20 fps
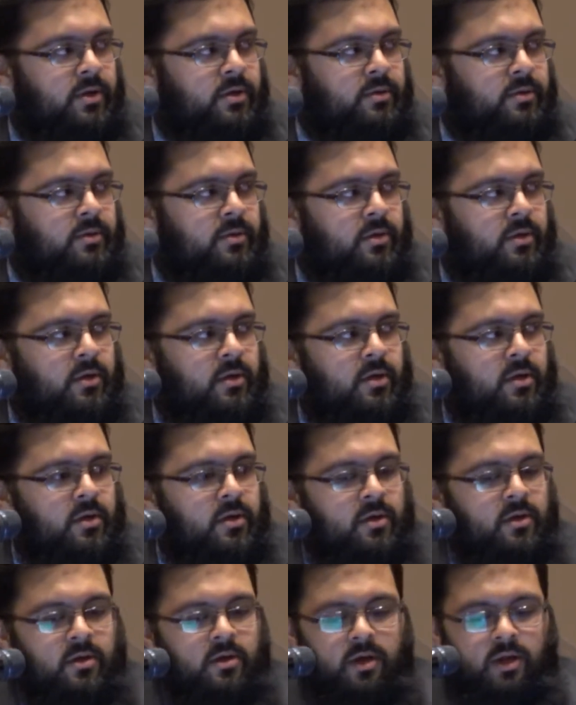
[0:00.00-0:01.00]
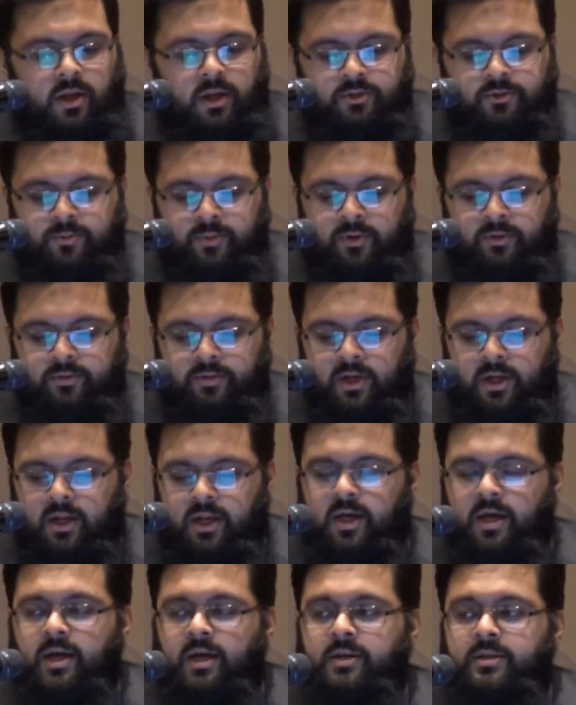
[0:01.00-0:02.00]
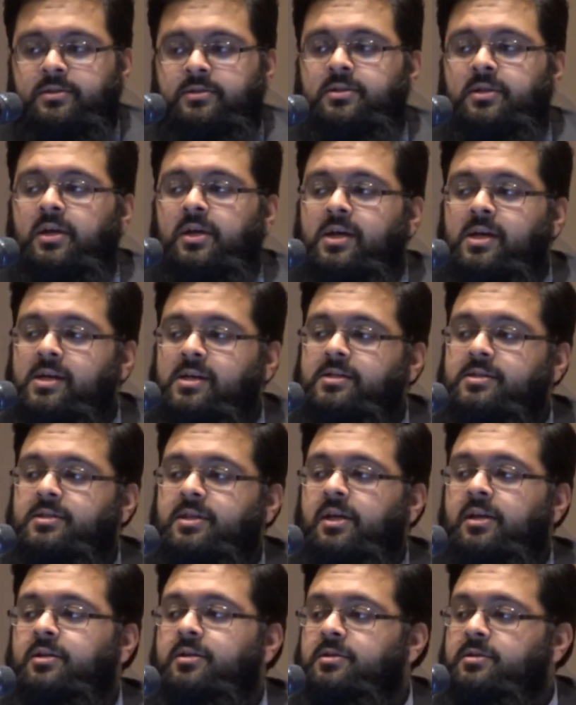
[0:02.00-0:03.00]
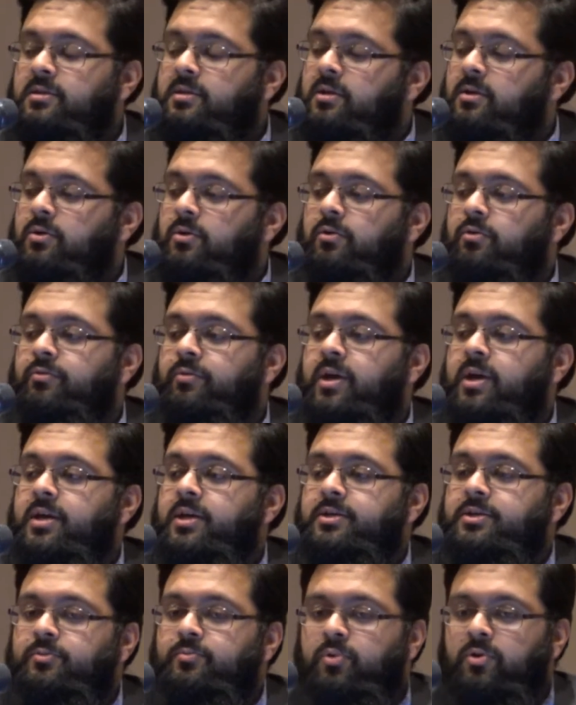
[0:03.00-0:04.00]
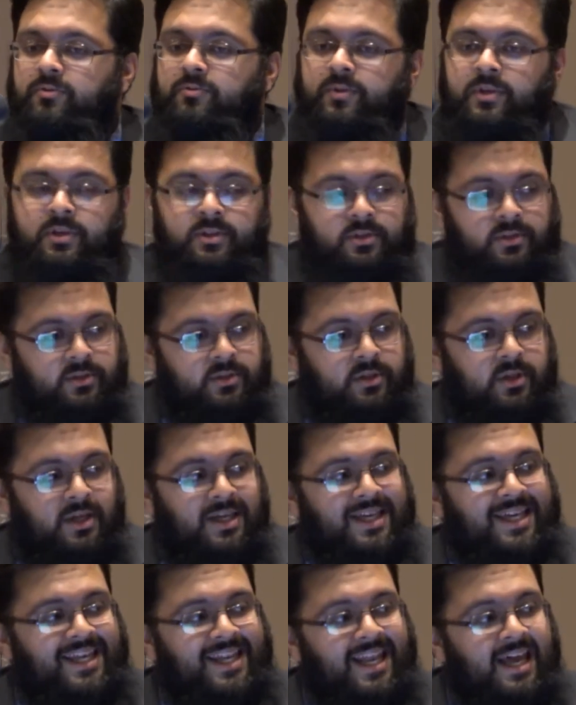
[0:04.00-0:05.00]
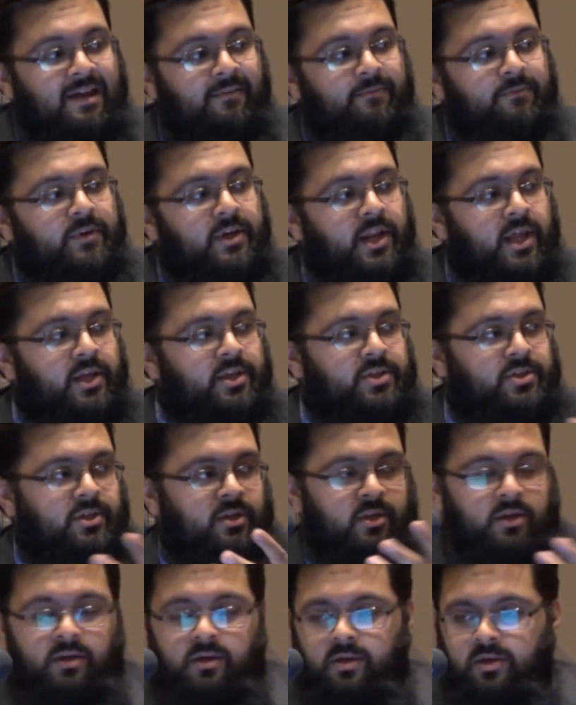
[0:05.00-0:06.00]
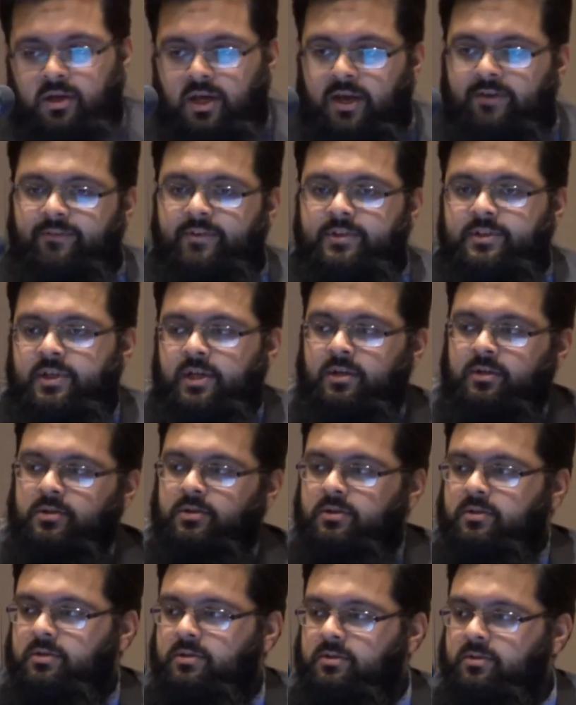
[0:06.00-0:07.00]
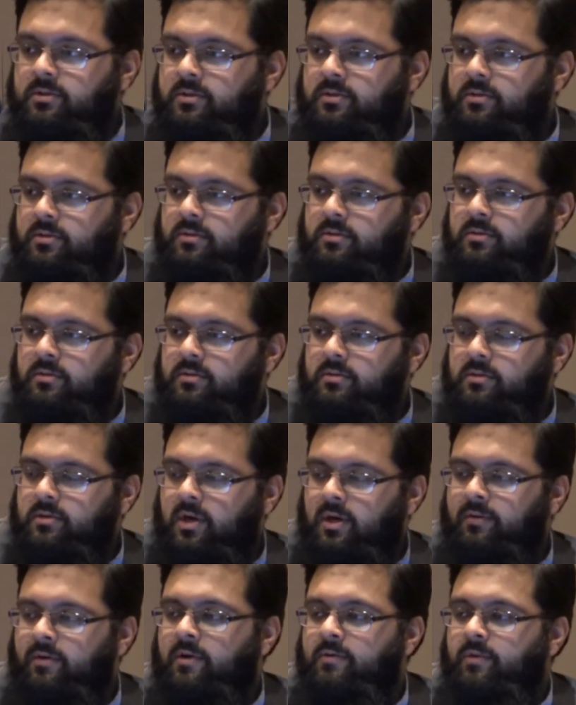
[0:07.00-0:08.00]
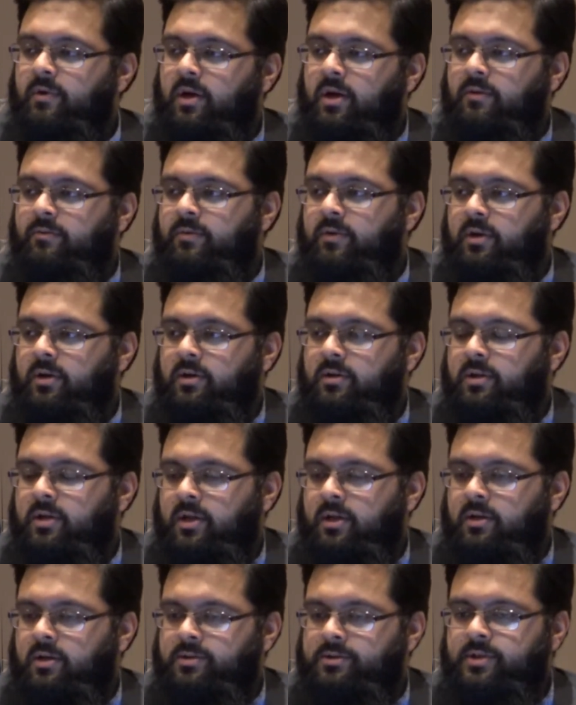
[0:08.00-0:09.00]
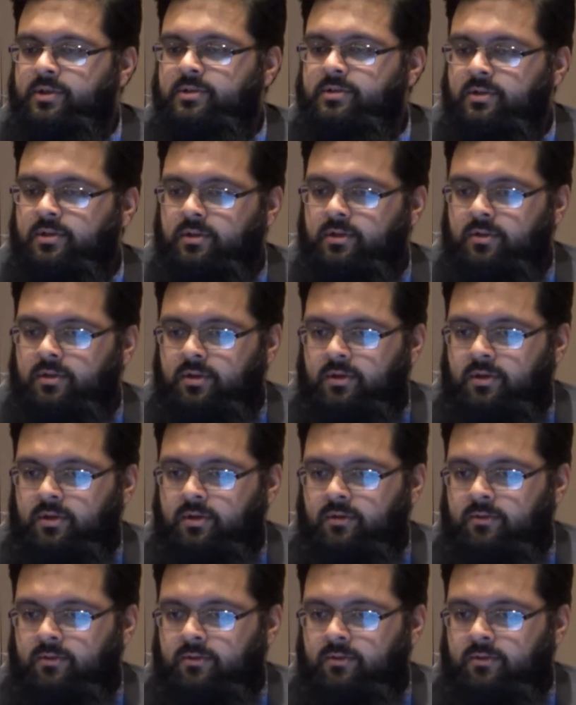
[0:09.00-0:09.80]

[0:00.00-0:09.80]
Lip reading: Right? Allah subhanahu wa ta'ala has sent or raised prophets in every nation ever sent. Ever that existed